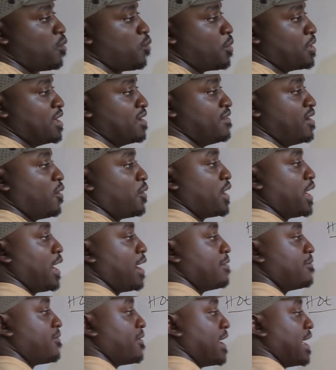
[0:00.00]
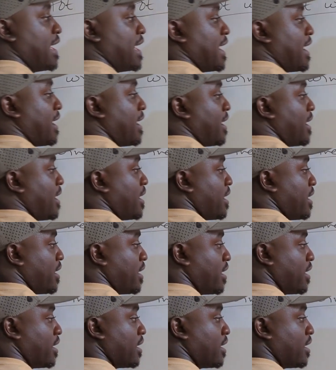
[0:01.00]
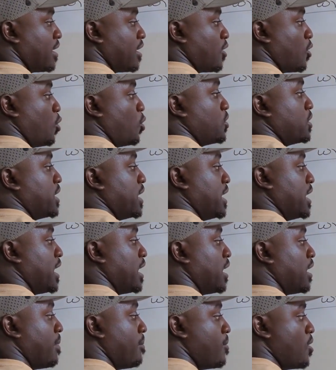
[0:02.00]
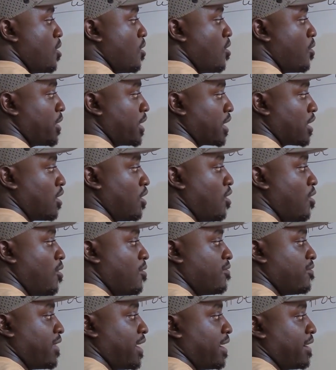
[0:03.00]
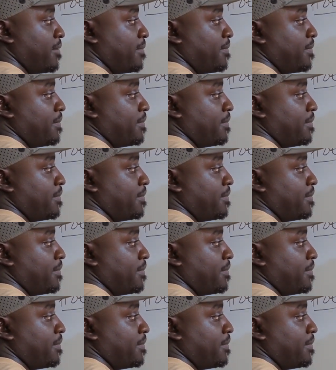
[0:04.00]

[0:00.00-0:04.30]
whenever we have air, cold air blowing over